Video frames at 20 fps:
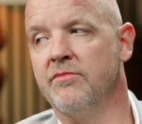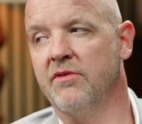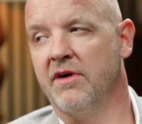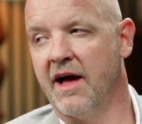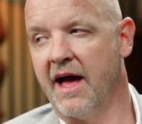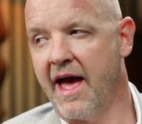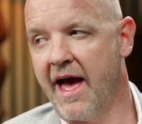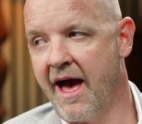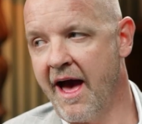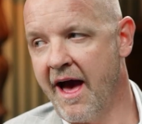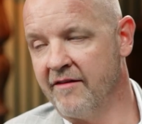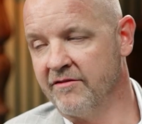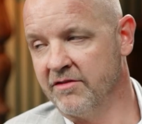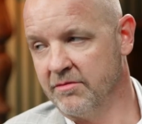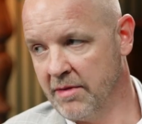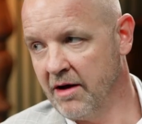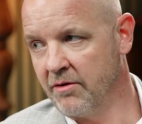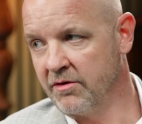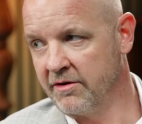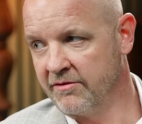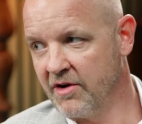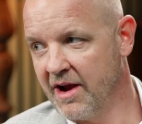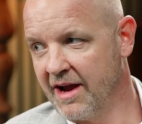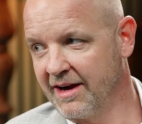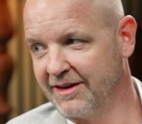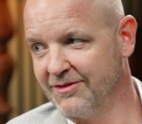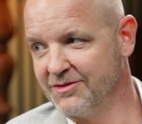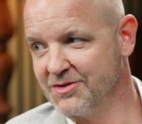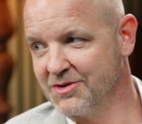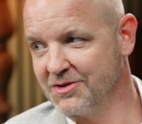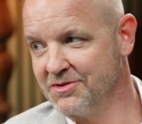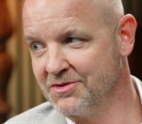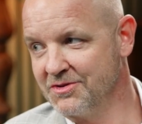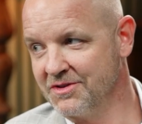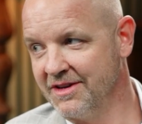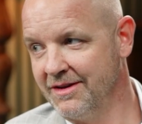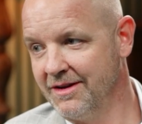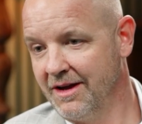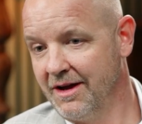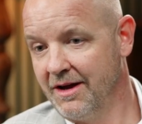have about refractive
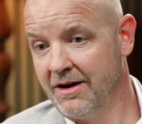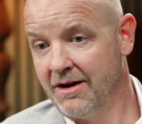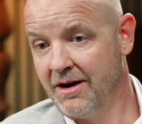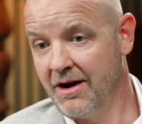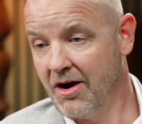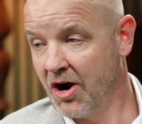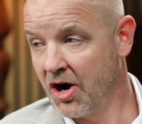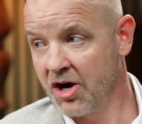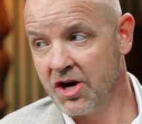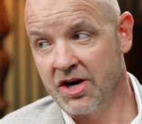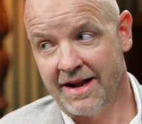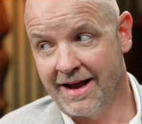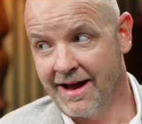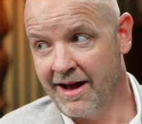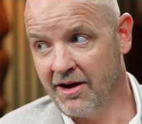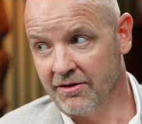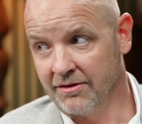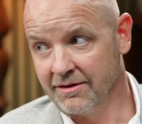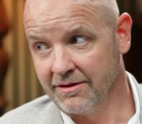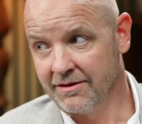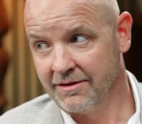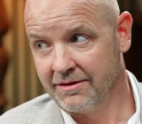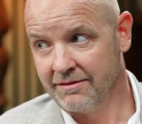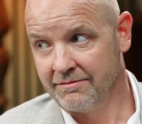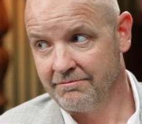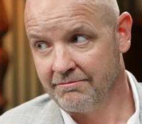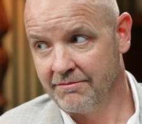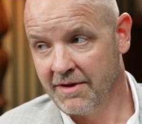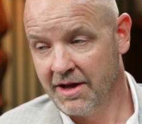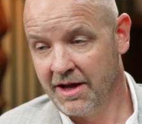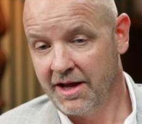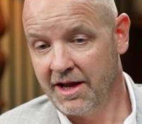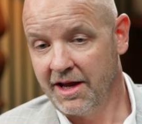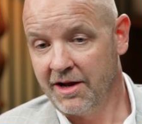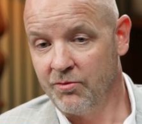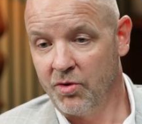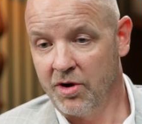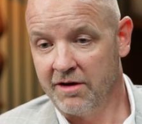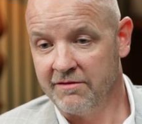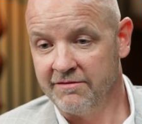surgery aren't down.
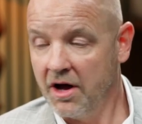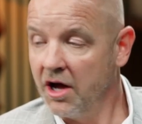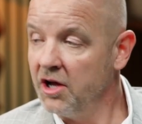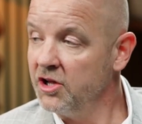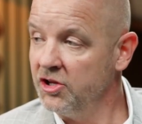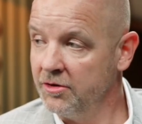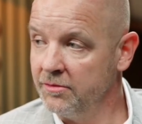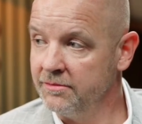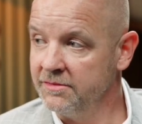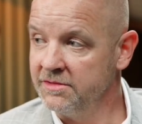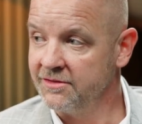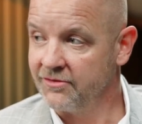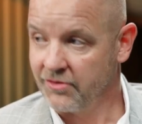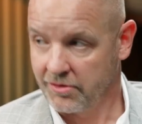And while volumes for